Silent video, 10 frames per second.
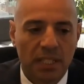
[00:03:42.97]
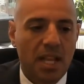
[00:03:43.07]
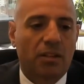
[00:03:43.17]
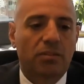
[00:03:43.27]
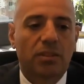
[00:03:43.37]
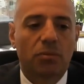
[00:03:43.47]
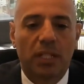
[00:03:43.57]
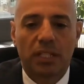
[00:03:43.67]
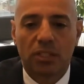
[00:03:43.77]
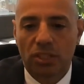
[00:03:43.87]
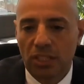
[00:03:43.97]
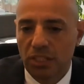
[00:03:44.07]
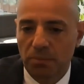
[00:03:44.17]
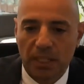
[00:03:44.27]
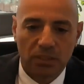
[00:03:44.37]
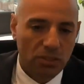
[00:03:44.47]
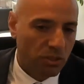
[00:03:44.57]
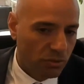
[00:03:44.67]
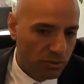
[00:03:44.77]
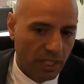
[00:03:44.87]
Now, the rate of change might
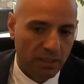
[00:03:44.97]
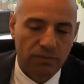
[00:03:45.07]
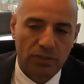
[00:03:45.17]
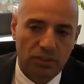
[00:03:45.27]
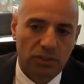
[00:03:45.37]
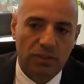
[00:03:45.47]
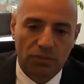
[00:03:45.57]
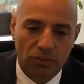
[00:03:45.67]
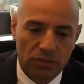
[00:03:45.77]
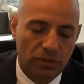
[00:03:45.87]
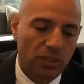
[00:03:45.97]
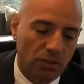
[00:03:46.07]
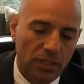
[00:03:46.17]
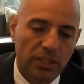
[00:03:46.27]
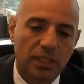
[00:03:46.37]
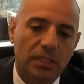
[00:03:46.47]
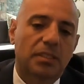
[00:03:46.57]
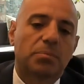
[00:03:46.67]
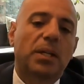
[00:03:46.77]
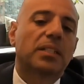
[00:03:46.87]
slow down versus the first early
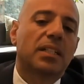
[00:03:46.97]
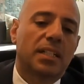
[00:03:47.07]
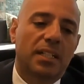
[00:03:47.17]
years, but